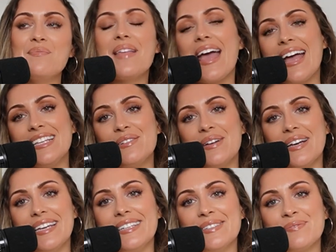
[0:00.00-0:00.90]

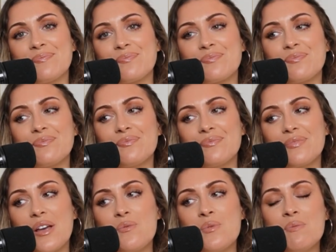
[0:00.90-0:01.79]
Anyway,
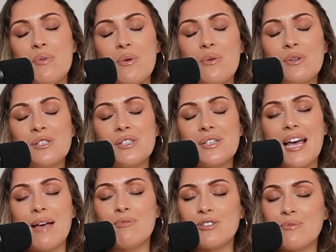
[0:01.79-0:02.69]
I bought
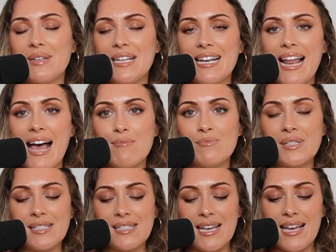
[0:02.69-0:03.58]
him a little
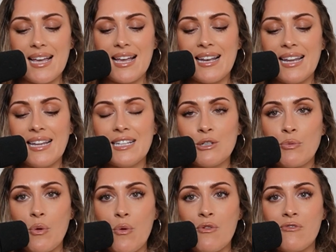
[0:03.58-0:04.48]
hamster, a little
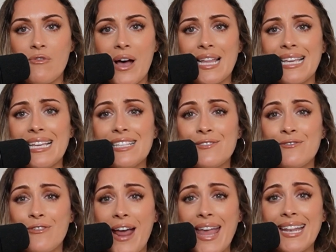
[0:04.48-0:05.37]
dwarf one. He's
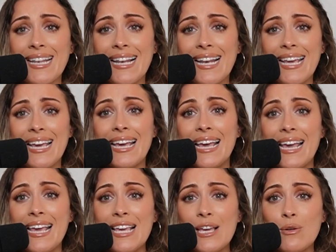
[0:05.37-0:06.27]
friendly.
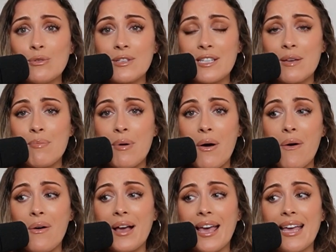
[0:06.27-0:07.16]
He goes in your
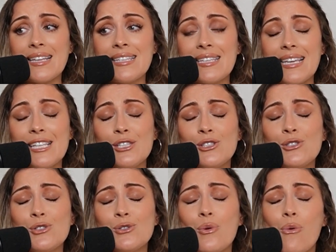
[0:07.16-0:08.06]
pocket. He's
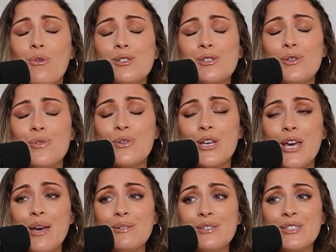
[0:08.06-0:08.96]
so
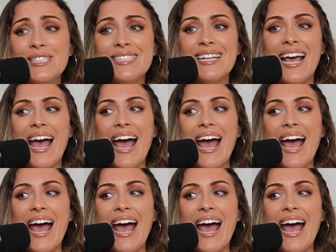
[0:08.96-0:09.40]
cute.